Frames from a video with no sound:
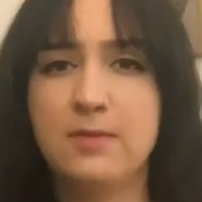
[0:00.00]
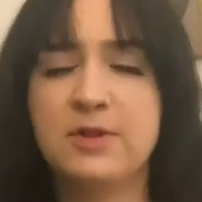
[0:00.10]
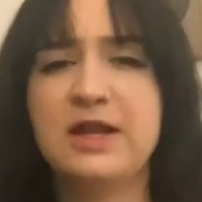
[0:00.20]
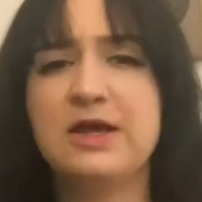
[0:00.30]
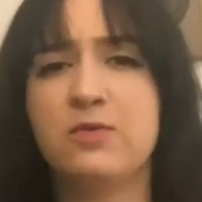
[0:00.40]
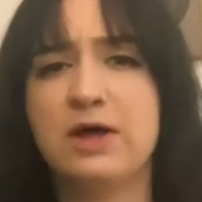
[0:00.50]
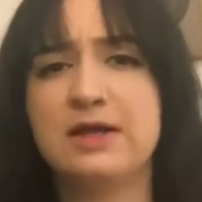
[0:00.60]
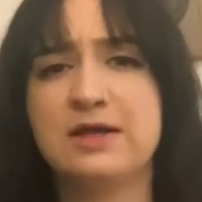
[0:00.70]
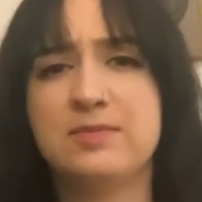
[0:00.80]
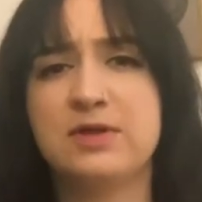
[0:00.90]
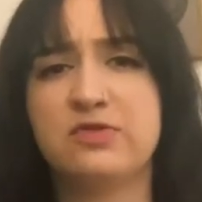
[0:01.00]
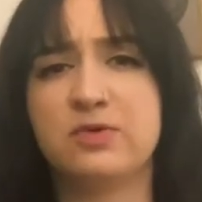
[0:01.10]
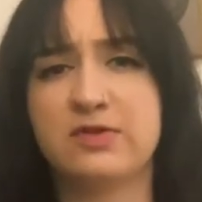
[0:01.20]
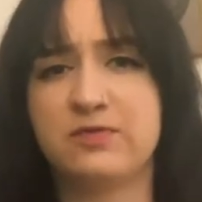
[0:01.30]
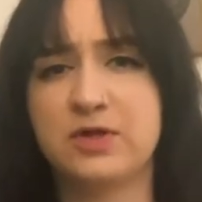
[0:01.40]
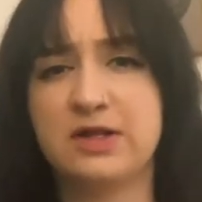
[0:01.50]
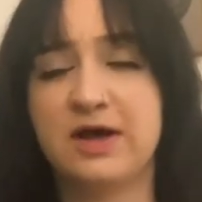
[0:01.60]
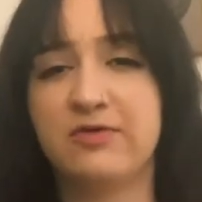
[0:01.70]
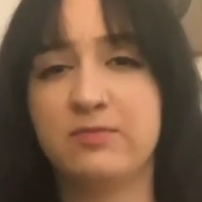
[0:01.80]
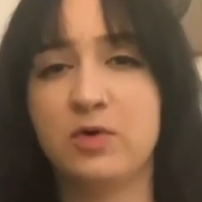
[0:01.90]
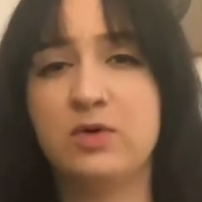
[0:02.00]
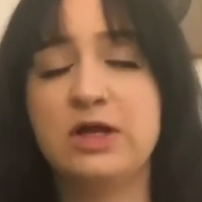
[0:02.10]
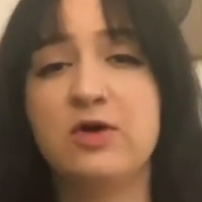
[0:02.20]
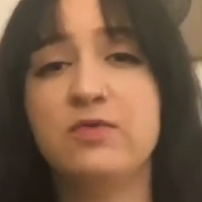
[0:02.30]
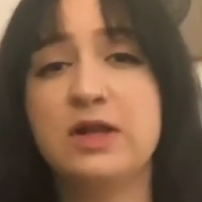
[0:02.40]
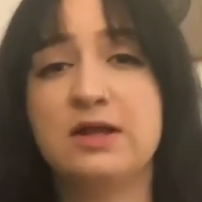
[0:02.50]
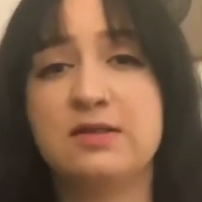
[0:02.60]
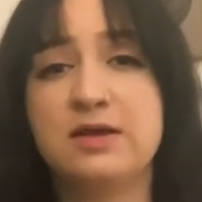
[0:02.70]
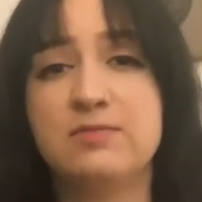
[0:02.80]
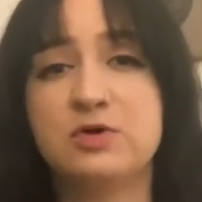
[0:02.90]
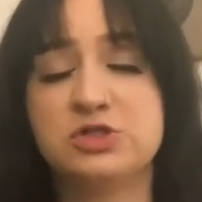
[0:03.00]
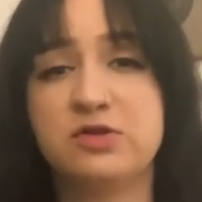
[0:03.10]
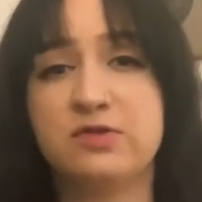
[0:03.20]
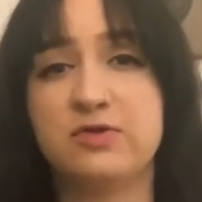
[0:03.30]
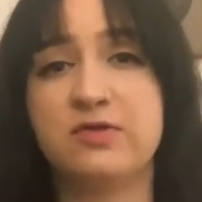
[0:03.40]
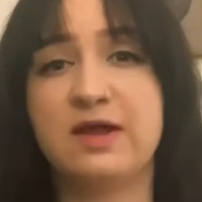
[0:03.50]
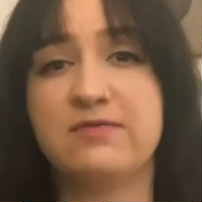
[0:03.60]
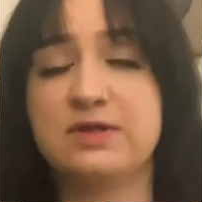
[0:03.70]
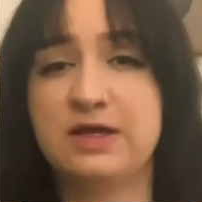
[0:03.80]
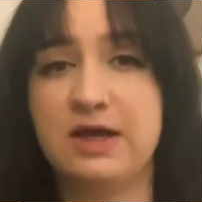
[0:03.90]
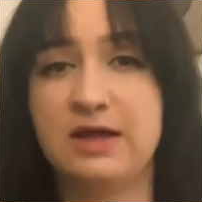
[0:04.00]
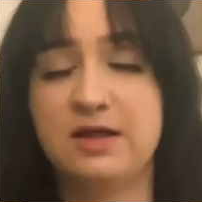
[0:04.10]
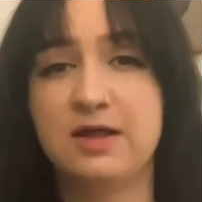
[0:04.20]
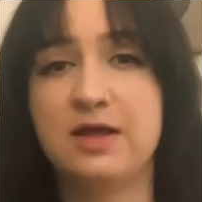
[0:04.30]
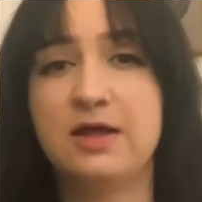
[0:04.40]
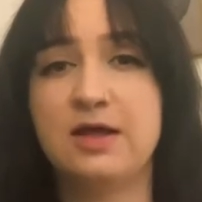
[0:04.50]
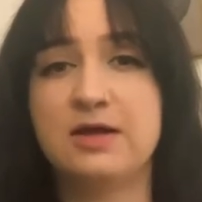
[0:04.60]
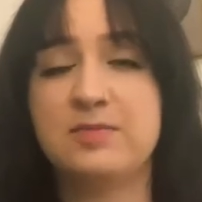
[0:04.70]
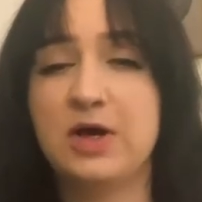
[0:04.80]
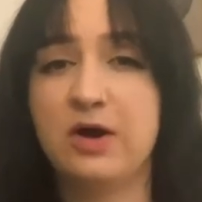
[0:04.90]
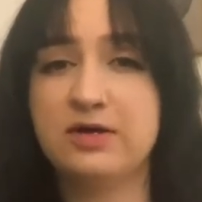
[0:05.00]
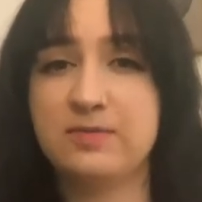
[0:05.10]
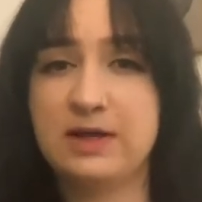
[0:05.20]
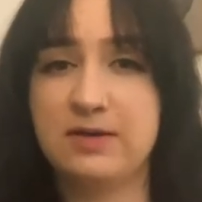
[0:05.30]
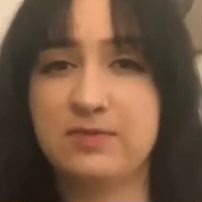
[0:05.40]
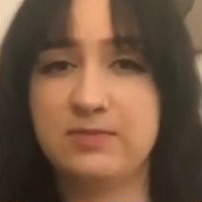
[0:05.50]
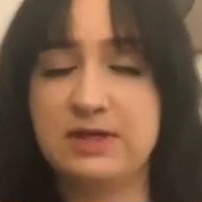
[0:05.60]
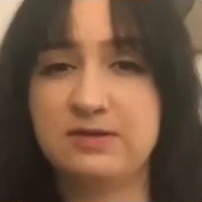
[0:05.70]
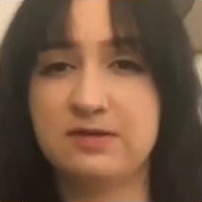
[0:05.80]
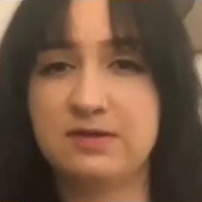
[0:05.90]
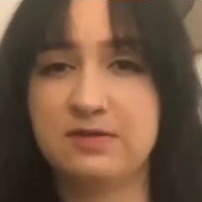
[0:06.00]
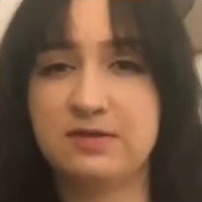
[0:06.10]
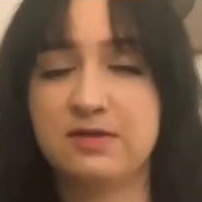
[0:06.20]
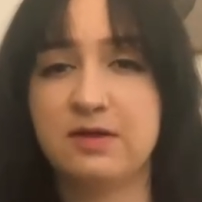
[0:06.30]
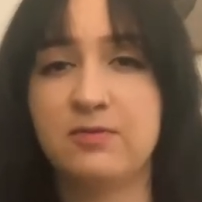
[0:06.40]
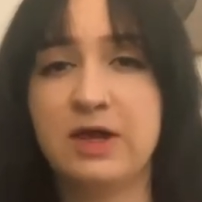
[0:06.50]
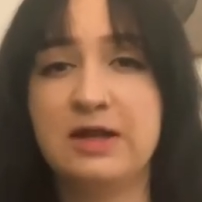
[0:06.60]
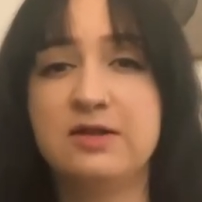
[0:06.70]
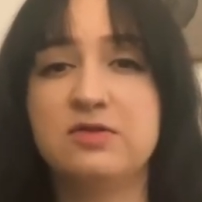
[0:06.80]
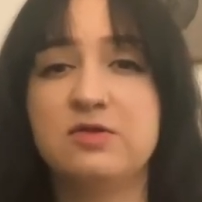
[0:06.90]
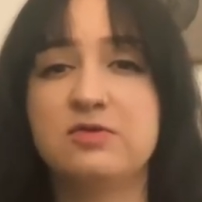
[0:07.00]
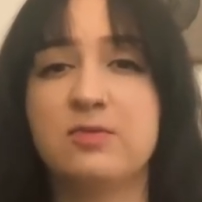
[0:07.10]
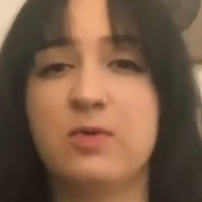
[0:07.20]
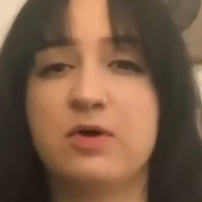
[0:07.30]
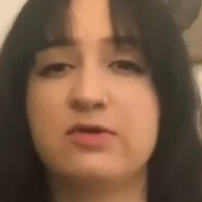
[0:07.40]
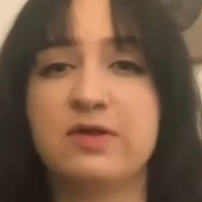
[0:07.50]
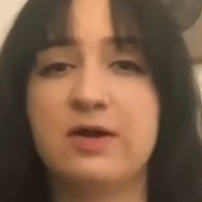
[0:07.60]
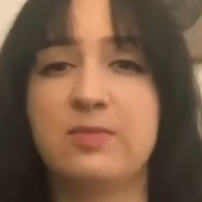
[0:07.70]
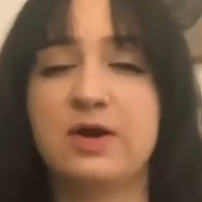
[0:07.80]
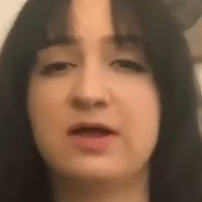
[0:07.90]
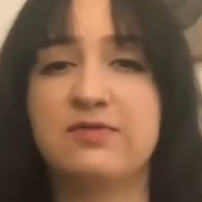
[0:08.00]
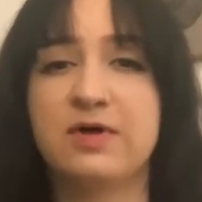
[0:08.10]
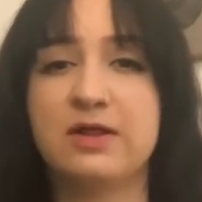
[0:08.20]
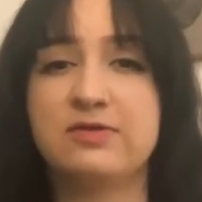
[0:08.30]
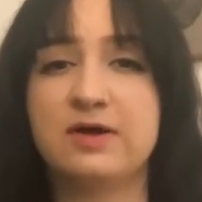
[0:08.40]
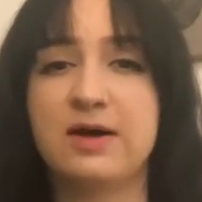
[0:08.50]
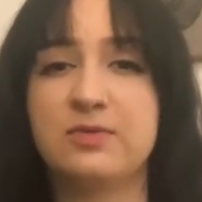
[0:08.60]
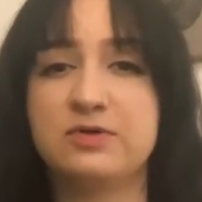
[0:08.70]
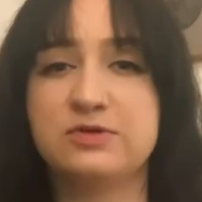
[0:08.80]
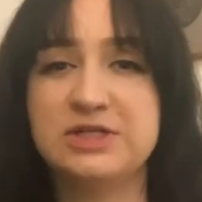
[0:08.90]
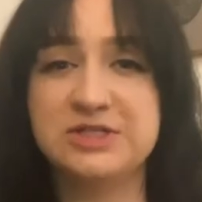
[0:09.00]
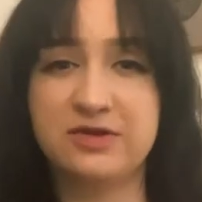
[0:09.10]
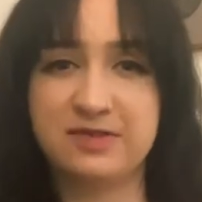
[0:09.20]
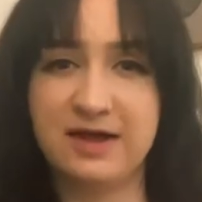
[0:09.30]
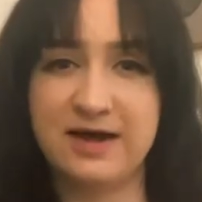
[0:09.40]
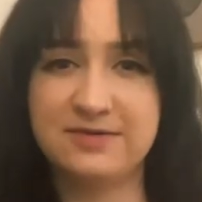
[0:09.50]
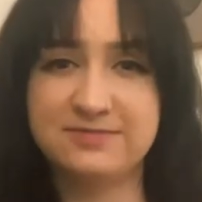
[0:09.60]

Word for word: Planning a wedding can be stressful enough, but when COVID-19 pushes your save the date, it can be hard to pick up the pieces. Canyons News reporter Sarah Perez follows a couple doing just that.